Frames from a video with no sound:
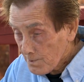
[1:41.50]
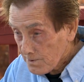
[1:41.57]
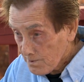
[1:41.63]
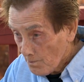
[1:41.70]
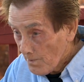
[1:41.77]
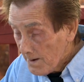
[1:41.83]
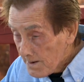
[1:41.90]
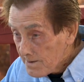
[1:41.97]
but to
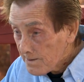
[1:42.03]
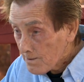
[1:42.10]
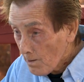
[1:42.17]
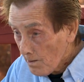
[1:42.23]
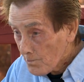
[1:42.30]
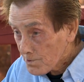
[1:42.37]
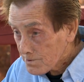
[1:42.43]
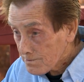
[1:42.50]
me, you know,
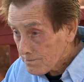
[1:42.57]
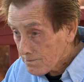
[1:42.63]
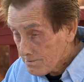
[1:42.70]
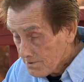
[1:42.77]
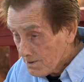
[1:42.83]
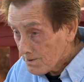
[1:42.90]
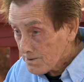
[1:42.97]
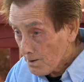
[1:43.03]
he was
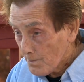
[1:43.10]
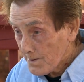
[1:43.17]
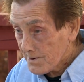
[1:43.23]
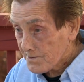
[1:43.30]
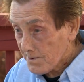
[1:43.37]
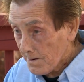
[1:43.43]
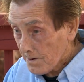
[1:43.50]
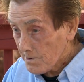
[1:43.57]
doing the
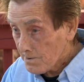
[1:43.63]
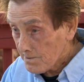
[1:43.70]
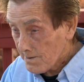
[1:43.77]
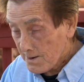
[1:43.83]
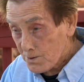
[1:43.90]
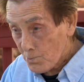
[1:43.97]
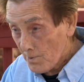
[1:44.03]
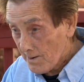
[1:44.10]
best he could.
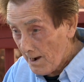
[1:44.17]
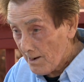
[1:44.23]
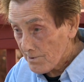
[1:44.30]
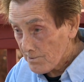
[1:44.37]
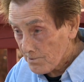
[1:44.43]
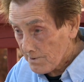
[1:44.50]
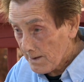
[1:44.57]
That's the way I looked